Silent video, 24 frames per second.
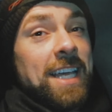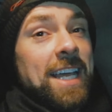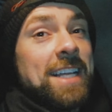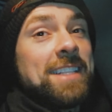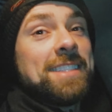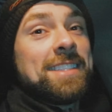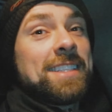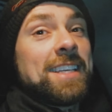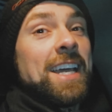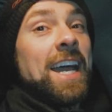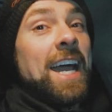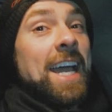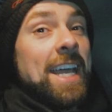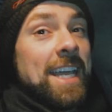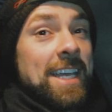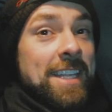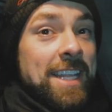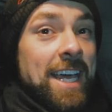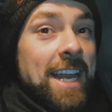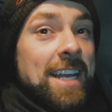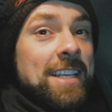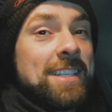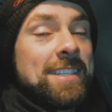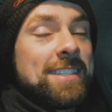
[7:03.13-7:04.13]
night sky,
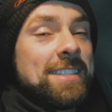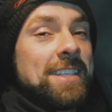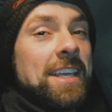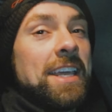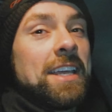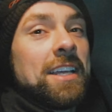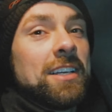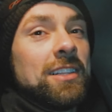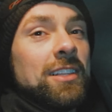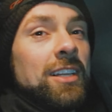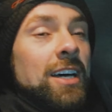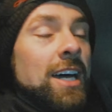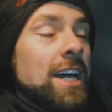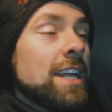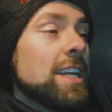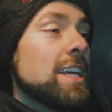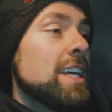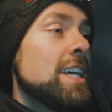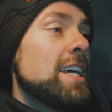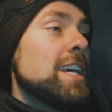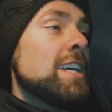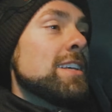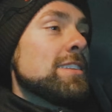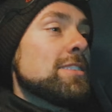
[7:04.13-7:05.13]
and that is saying a lot.
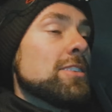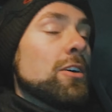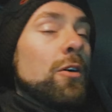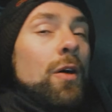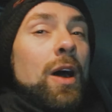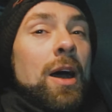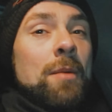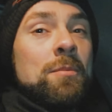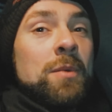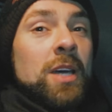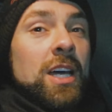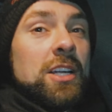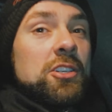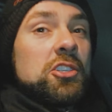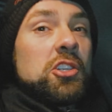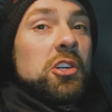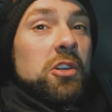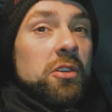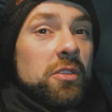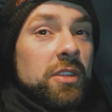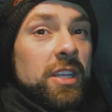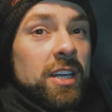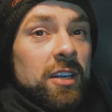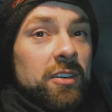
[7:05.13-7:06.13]
So I'm not
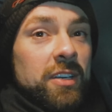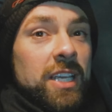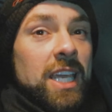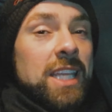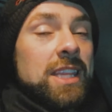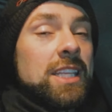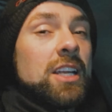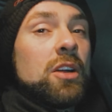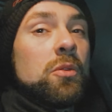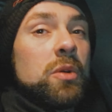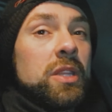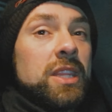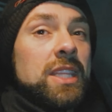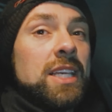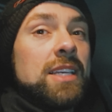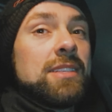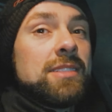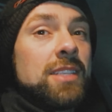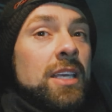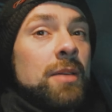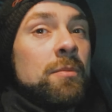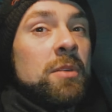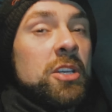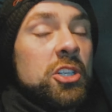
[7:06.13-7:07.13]
sure that I'll get there with
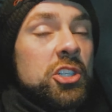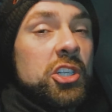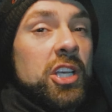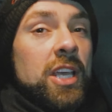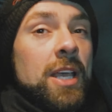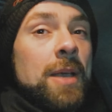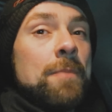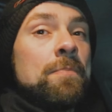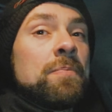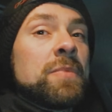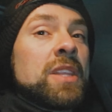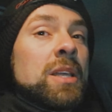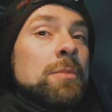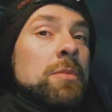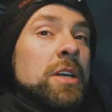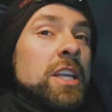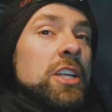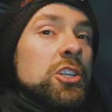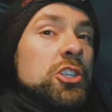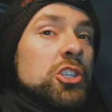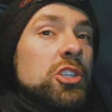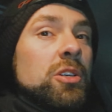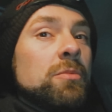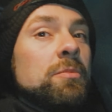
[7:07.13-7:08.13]
this image, but
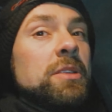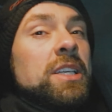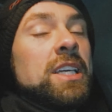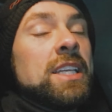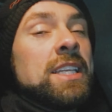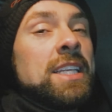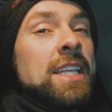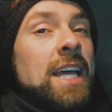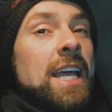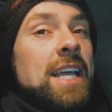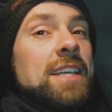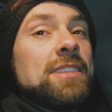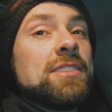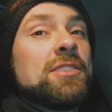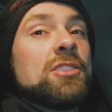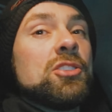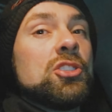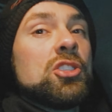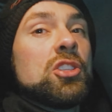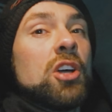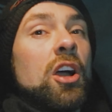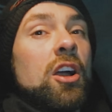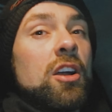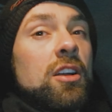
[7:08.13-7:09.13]
it should be a nice
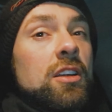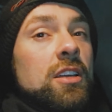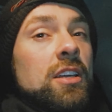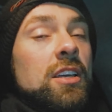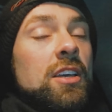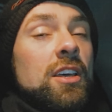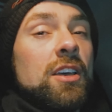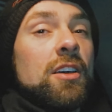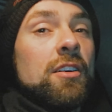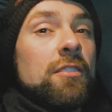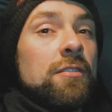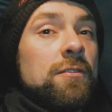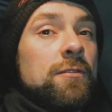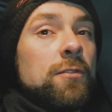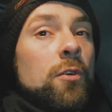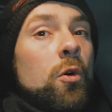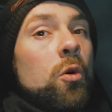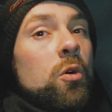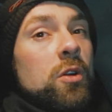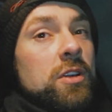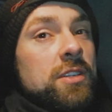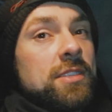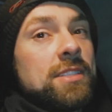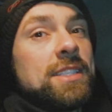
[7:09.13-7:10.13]
dark
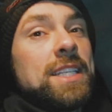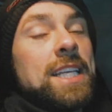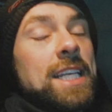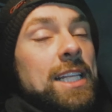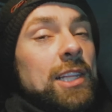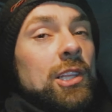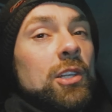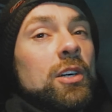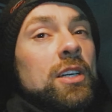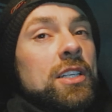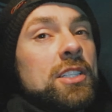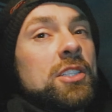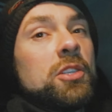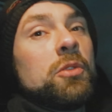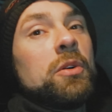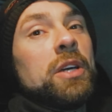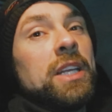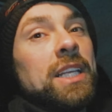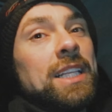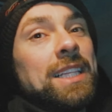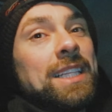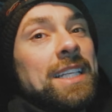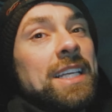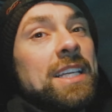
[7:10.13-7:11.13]
foresty look to
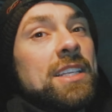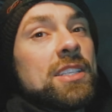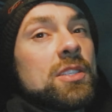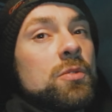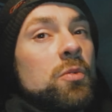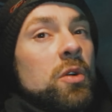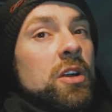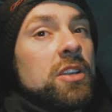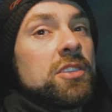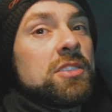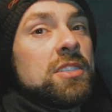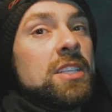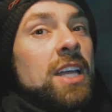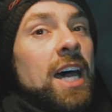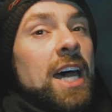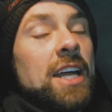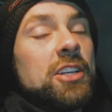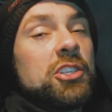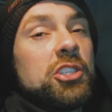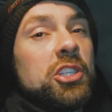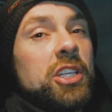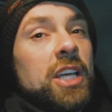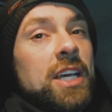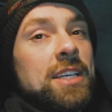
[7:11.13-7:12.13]
it at least where it's
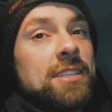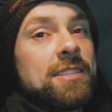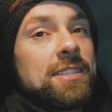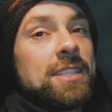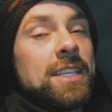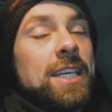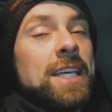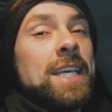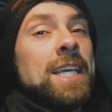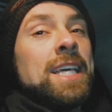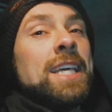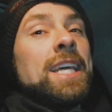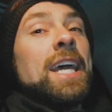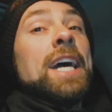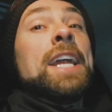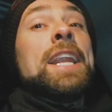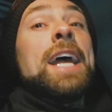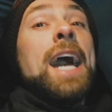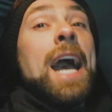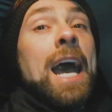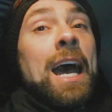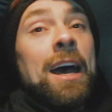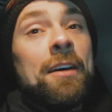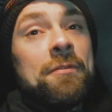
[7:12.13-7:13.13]
not just
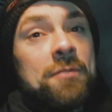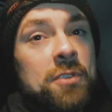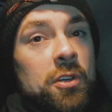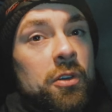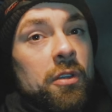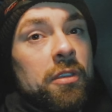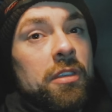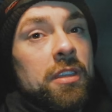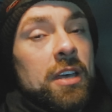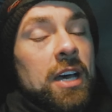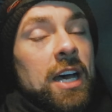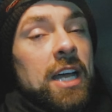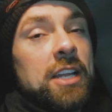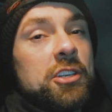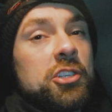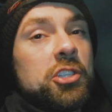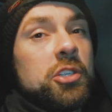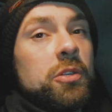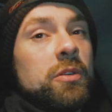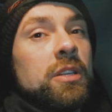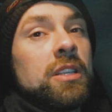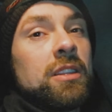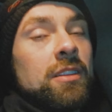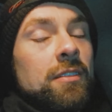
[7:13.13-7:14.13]
an afterthought
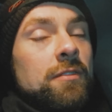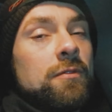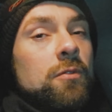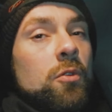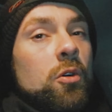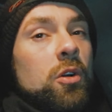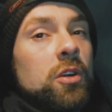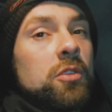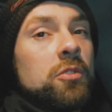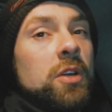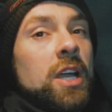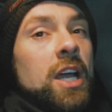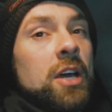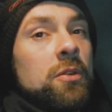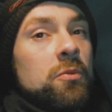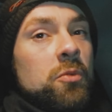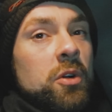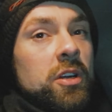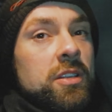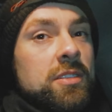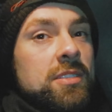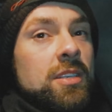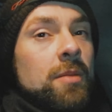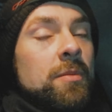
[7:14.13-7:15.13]
shooting the foreground
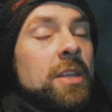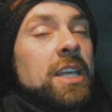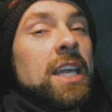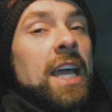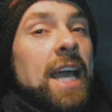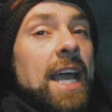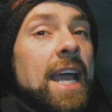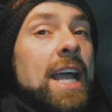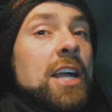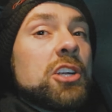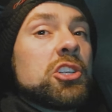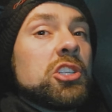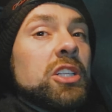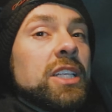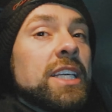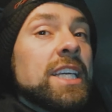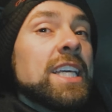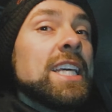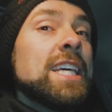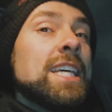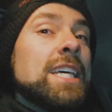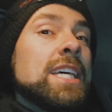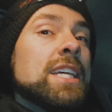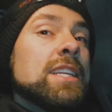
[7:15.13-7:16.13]
where it's something I
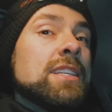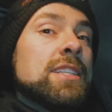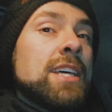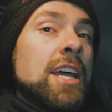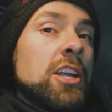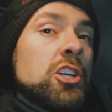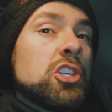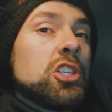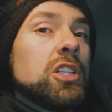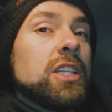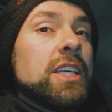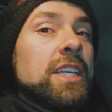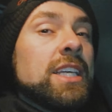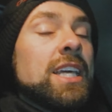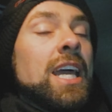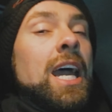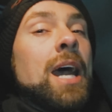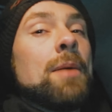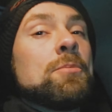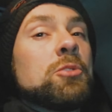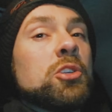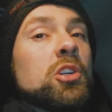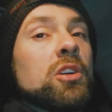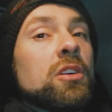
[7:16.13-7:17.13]
actually intentionally
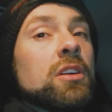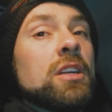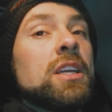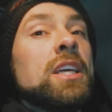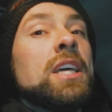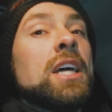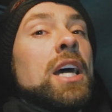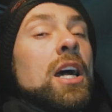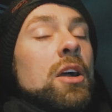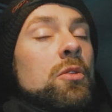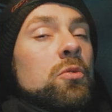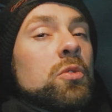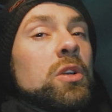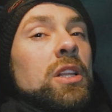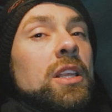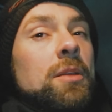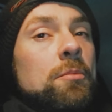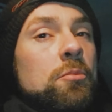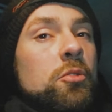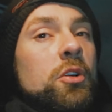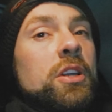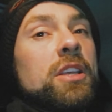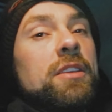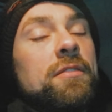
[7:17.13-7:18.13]
capture a
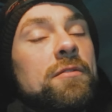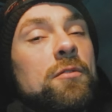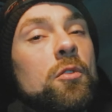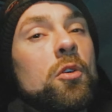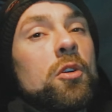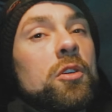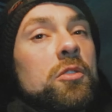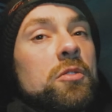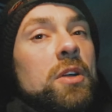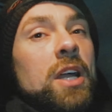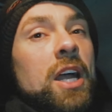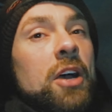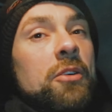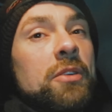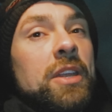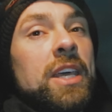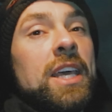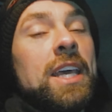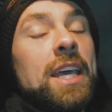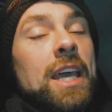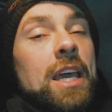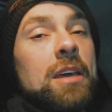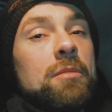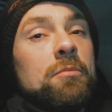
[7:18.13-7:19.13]
really pretty foreground
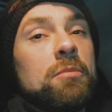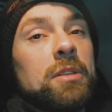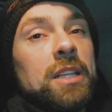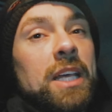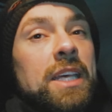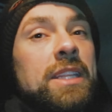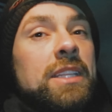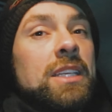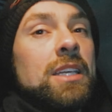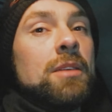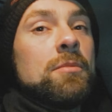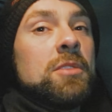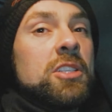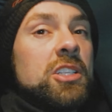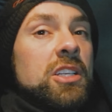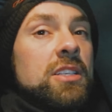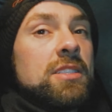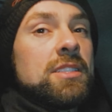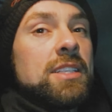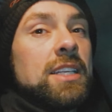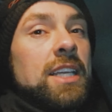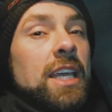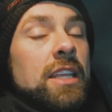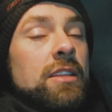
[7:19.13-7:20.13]
and blend the
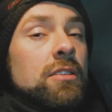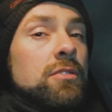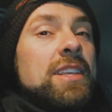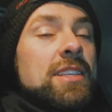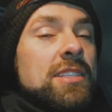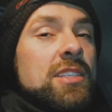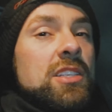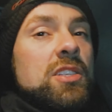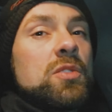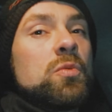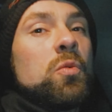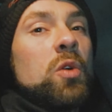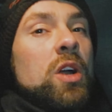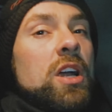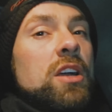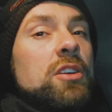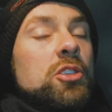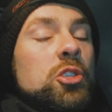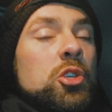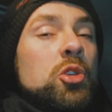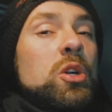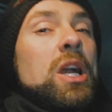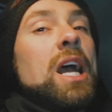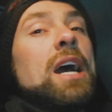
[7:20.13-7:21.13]
images together. This is where
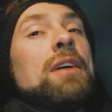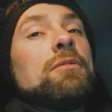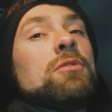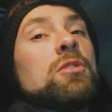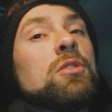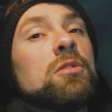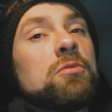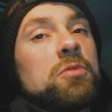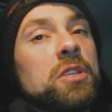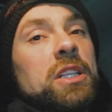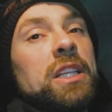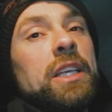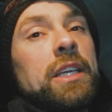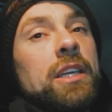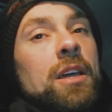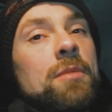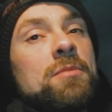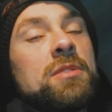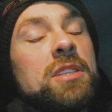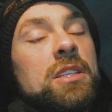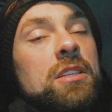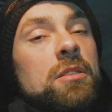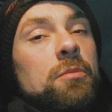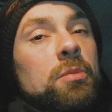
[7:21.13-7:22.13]
travel really
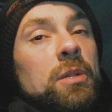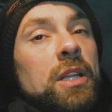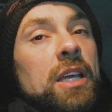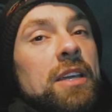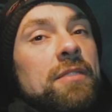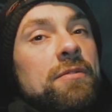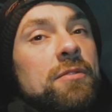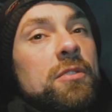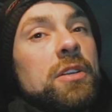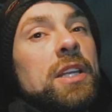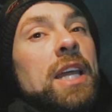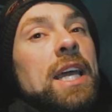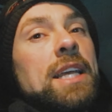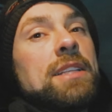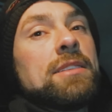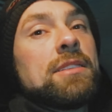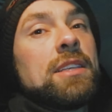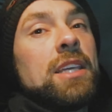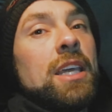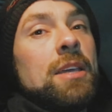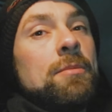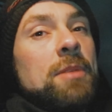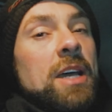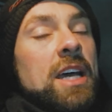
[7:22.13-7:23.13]
comes into play for
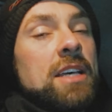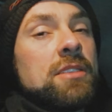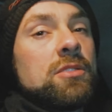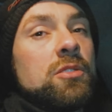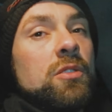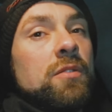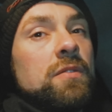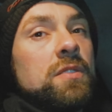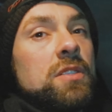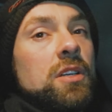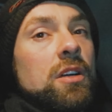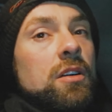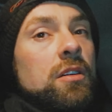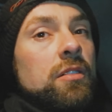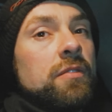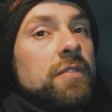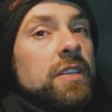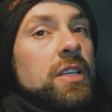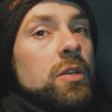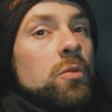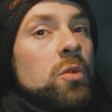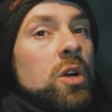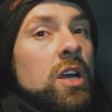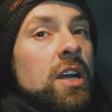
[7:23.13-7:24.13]
nightscape
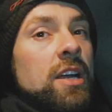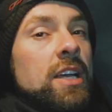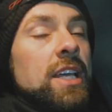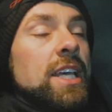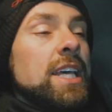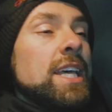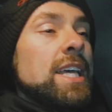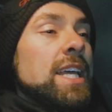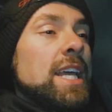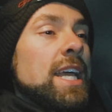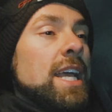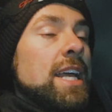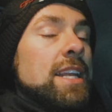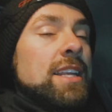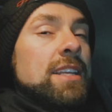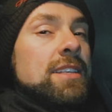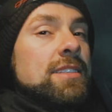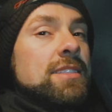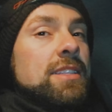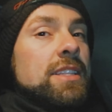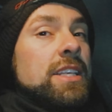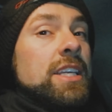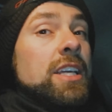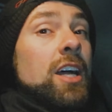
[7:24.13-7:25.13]
astrophotography where it
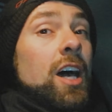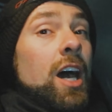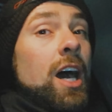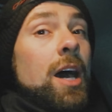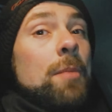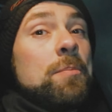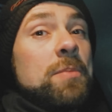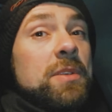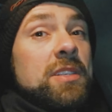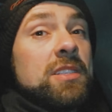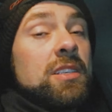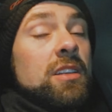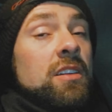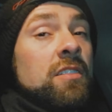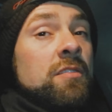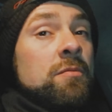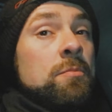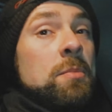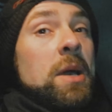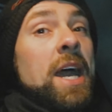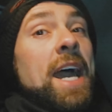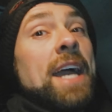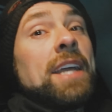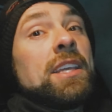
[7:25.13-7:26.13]
is the opposite
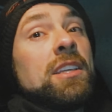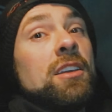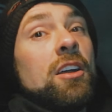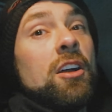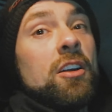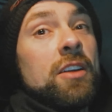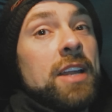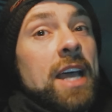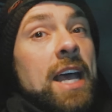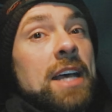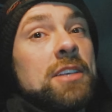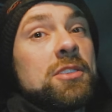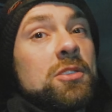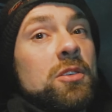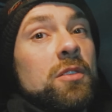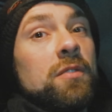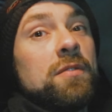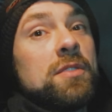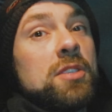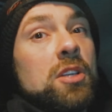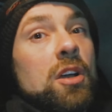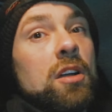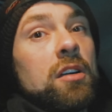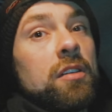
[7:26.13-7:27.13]
of backyard
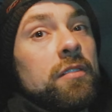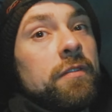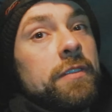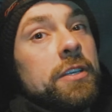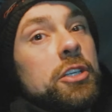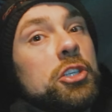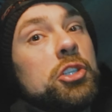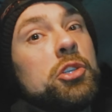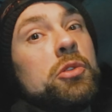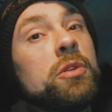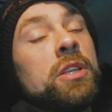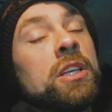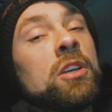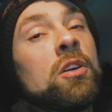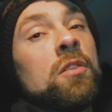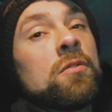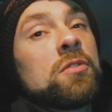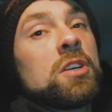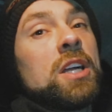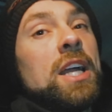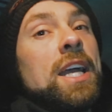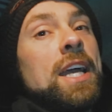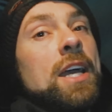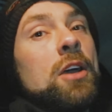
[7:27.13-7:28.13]
astrophotography shooting
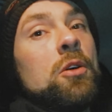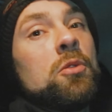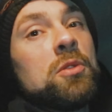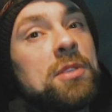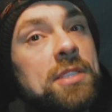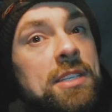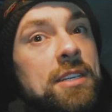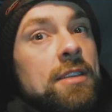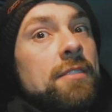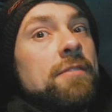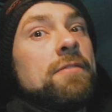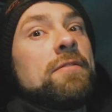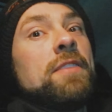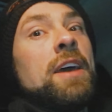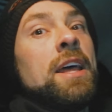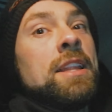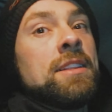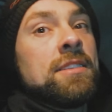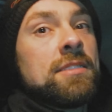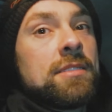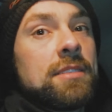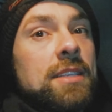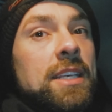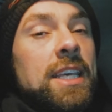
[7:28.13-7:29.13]
over a house and a
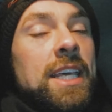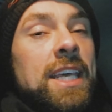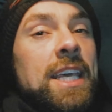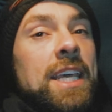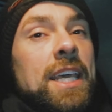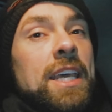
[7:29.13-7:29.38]
fence.